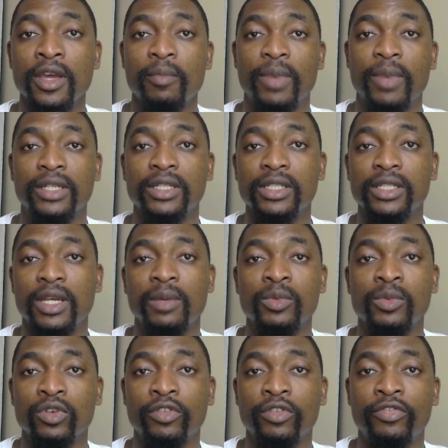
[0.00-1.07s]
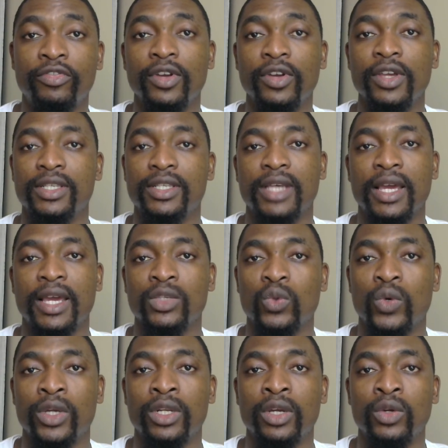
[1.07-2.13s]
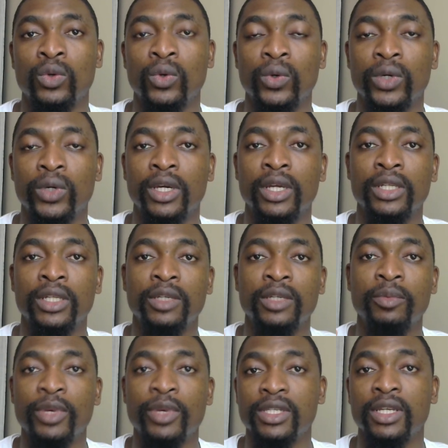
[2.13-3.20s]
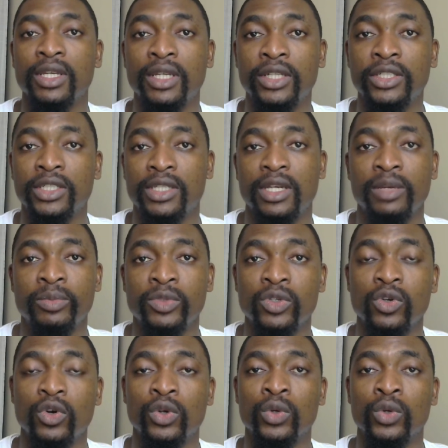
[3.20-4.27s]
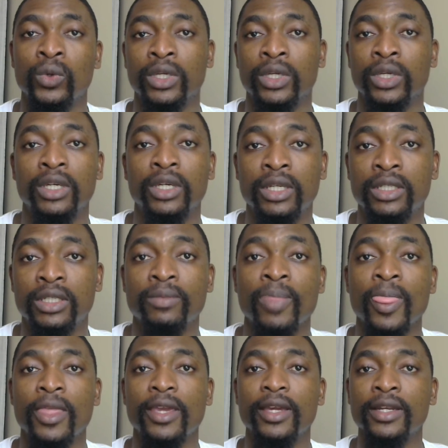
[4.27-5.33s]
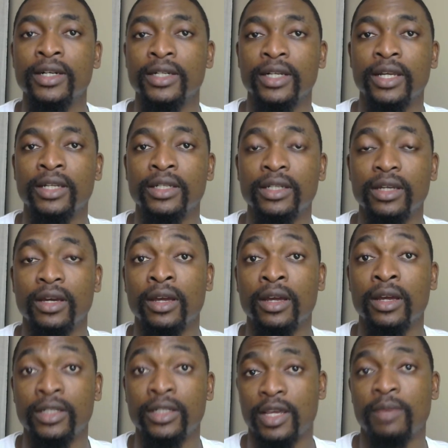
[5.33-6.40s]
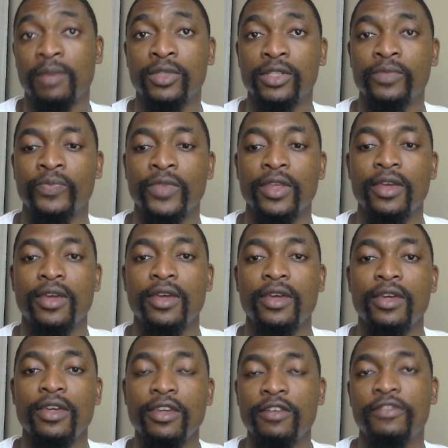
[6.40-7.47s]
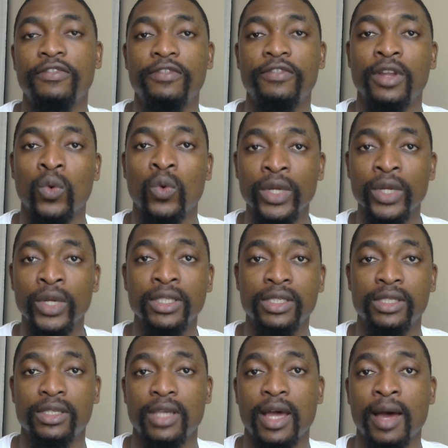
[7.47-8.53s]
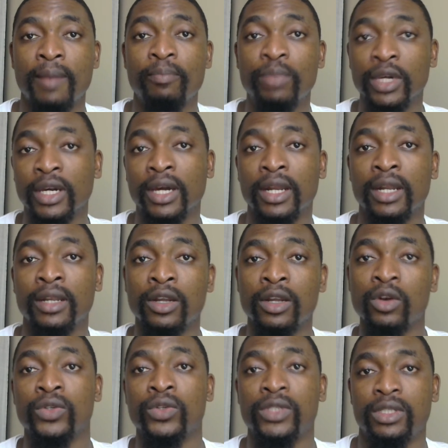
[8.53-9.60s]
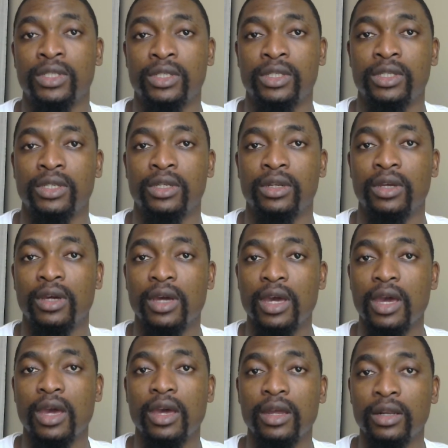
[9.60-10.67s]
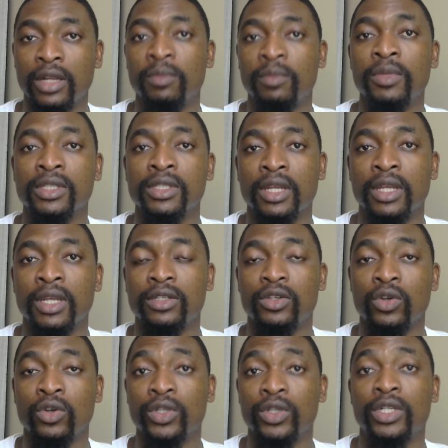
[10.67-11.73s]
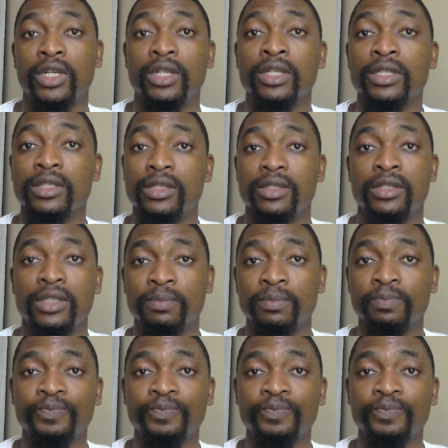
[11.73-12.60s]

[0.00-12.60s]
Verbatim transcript: But in terms of size, whether you're looking at in percentage terms or you're looking at in rand uh, terms, if the wins are bigger than the losses, that means that your trading system